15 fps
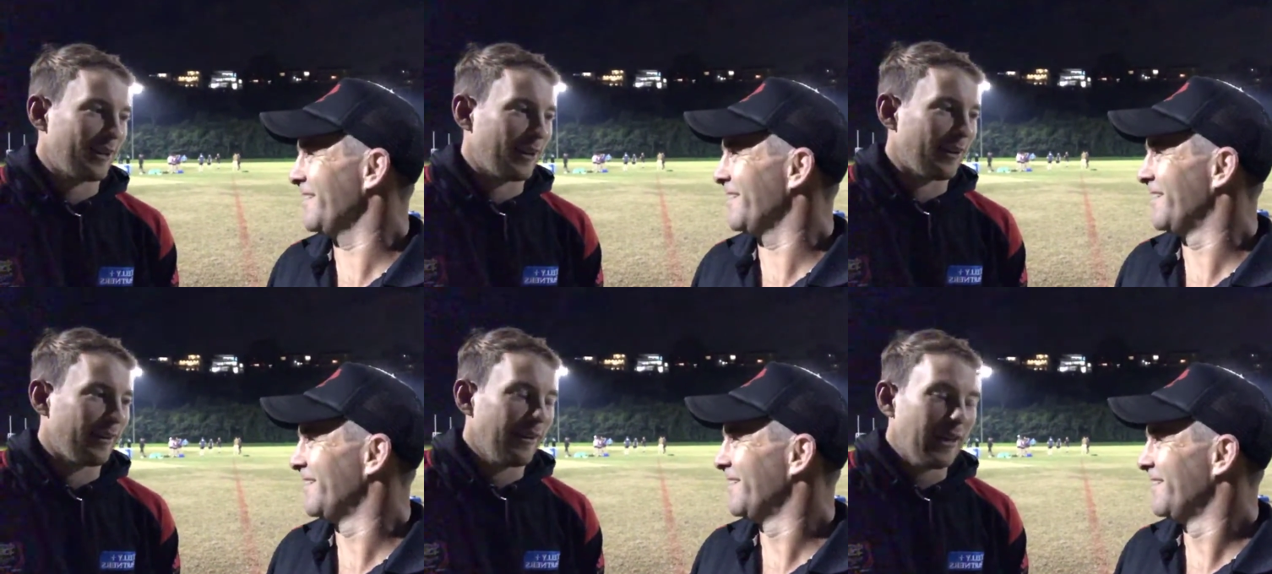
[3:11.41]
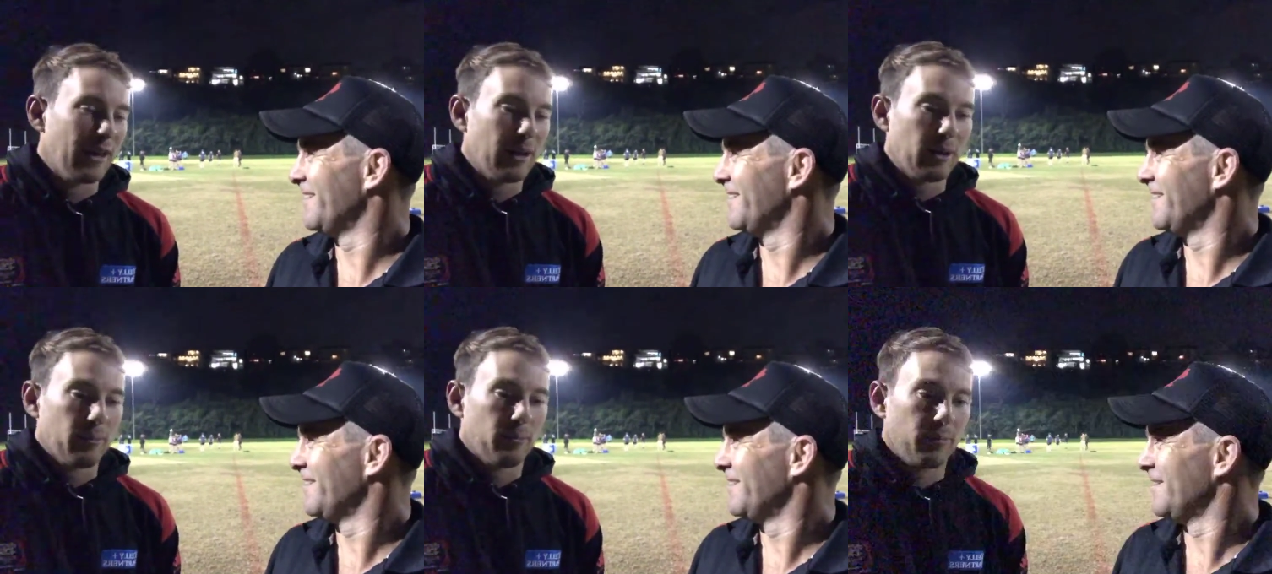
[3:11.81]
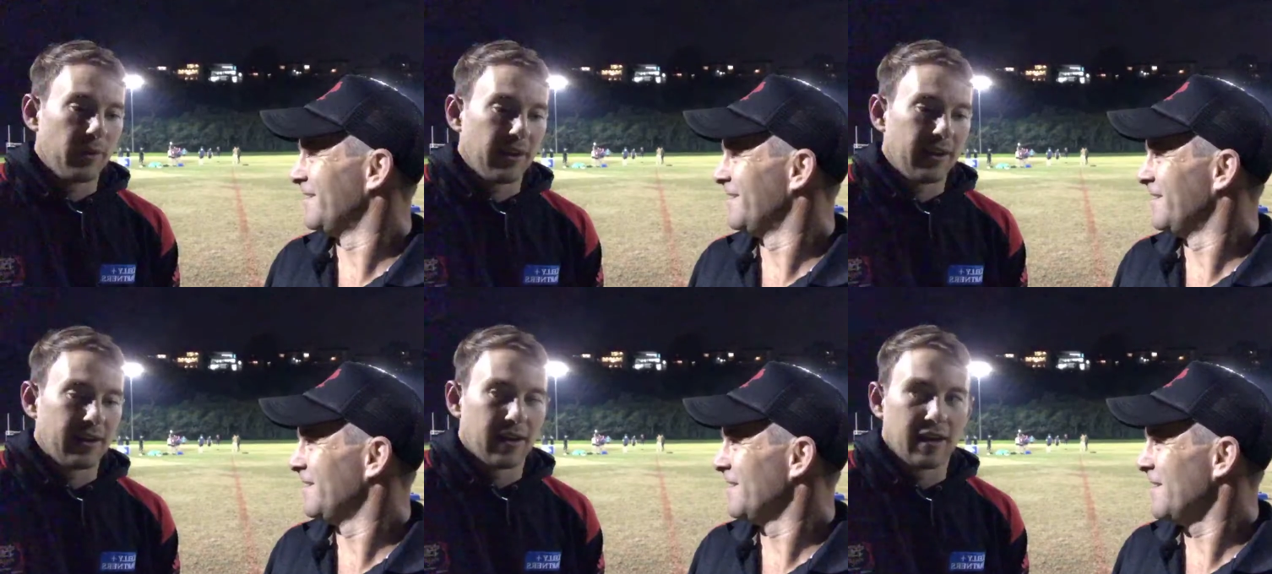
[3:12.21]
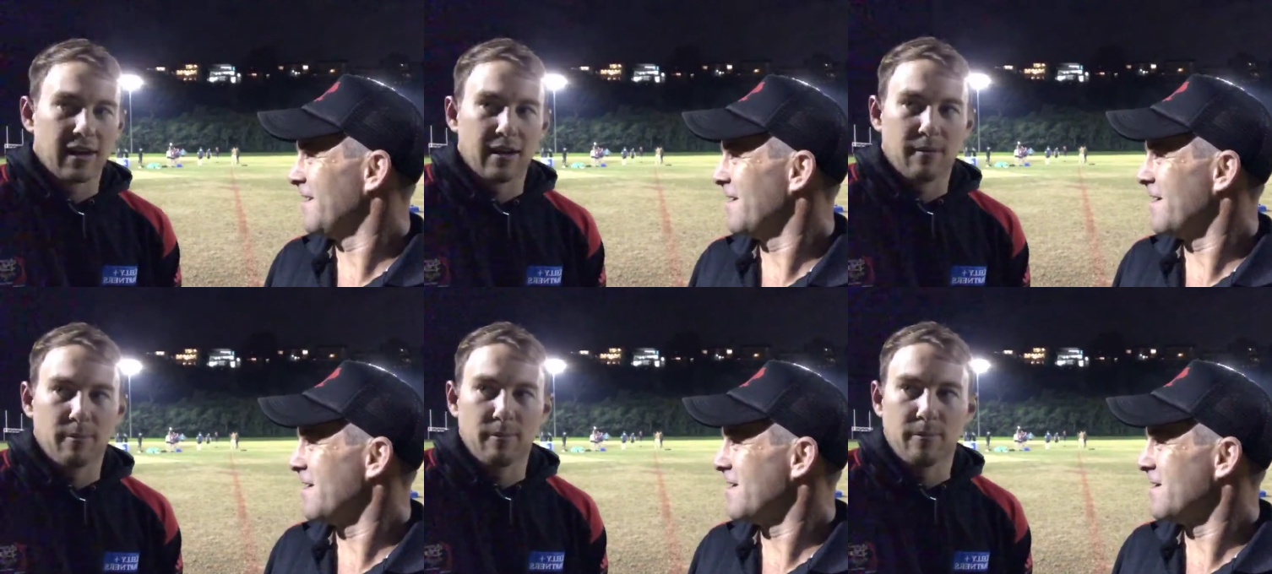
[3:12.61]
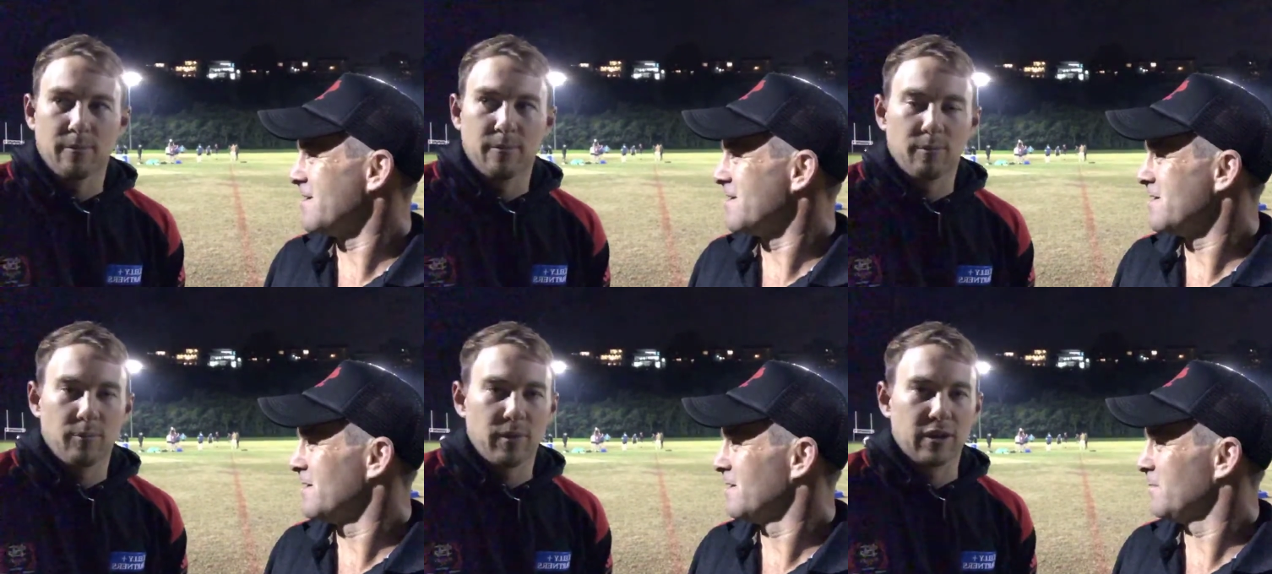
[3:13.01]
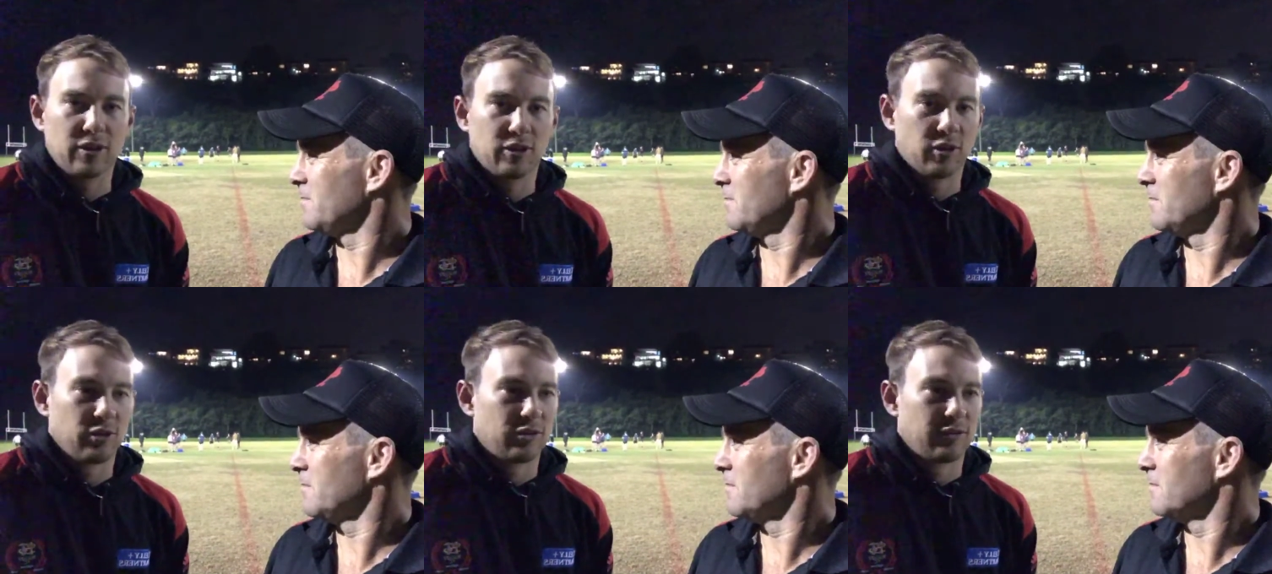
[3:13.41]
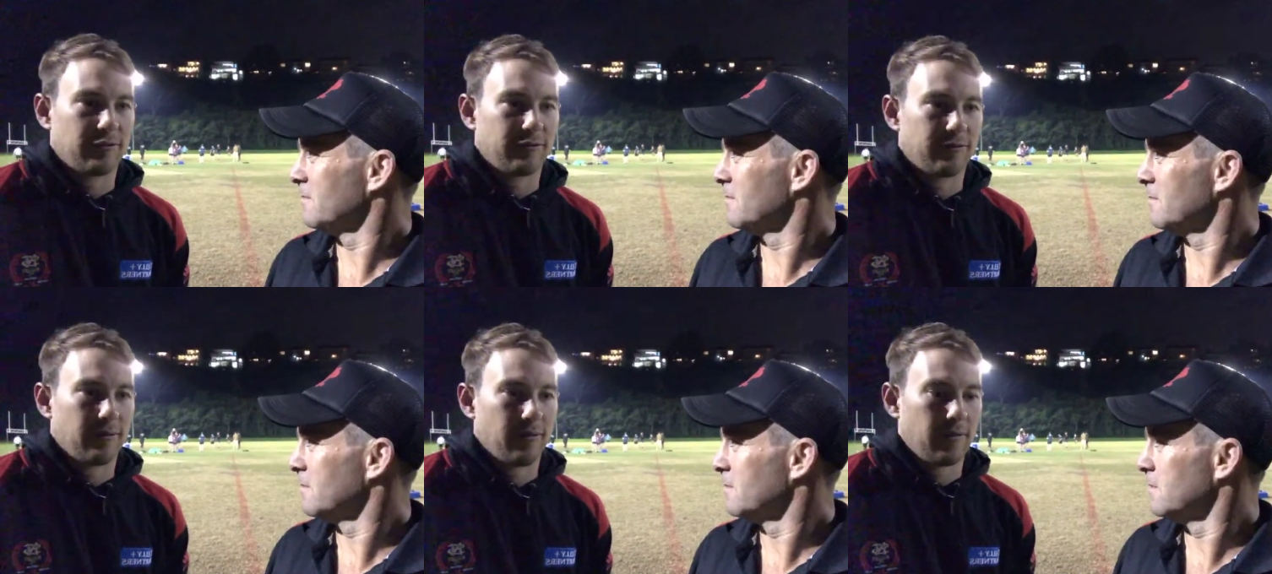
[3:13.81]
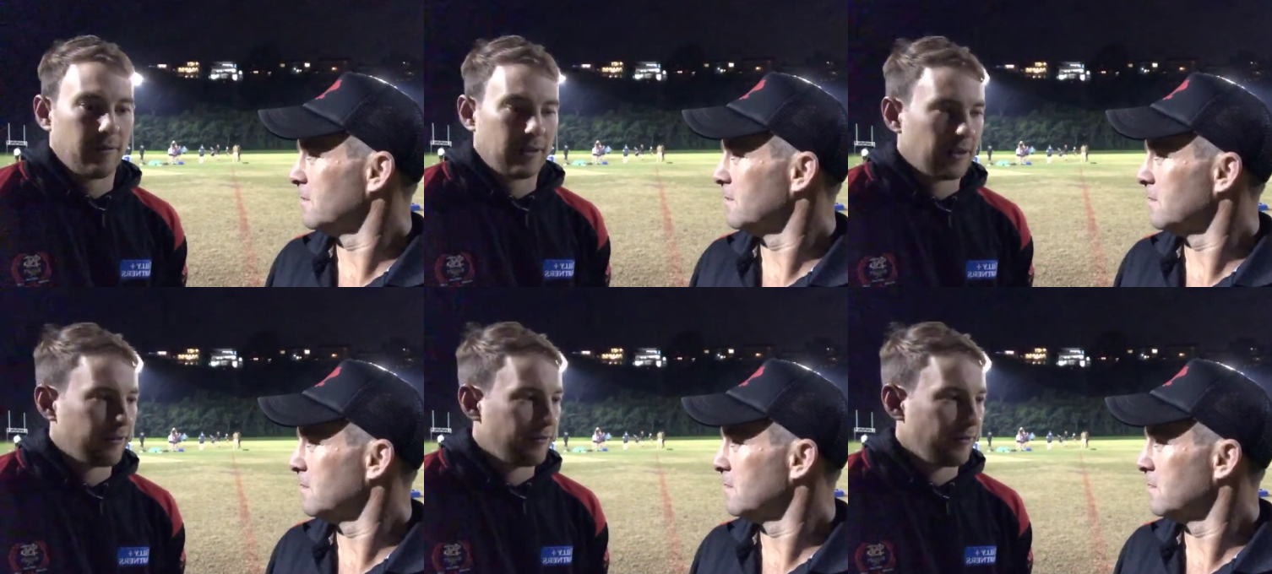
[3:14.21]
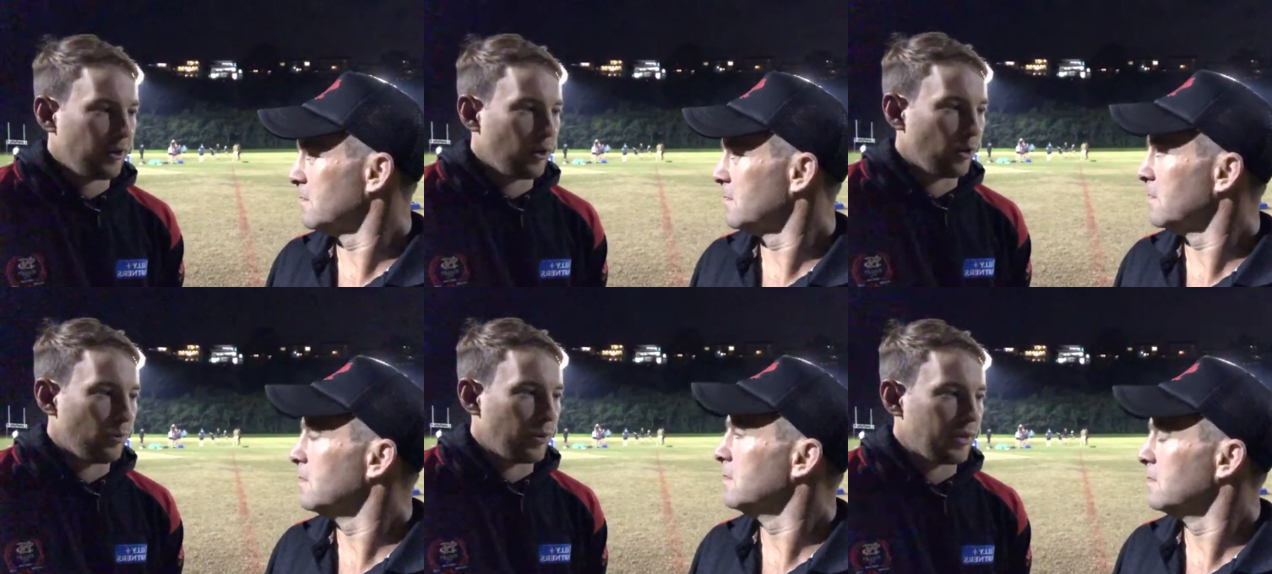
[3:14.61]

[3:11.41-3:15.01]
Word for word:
Speaker 1: So big um, big shoes to f- to fill,